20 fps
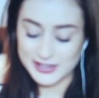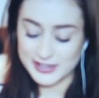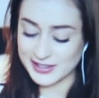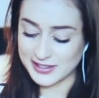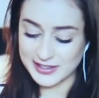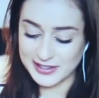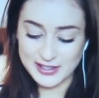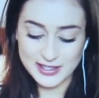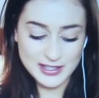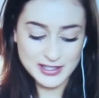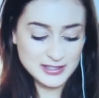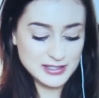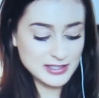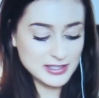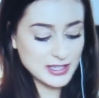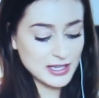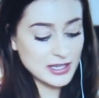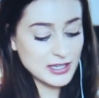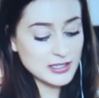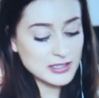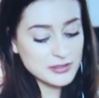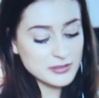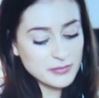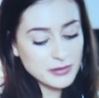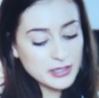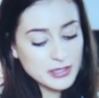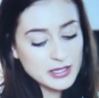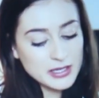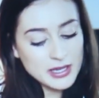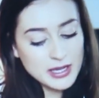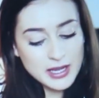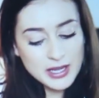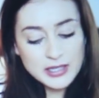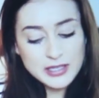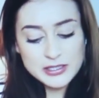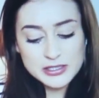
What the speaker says: Shit that scares me,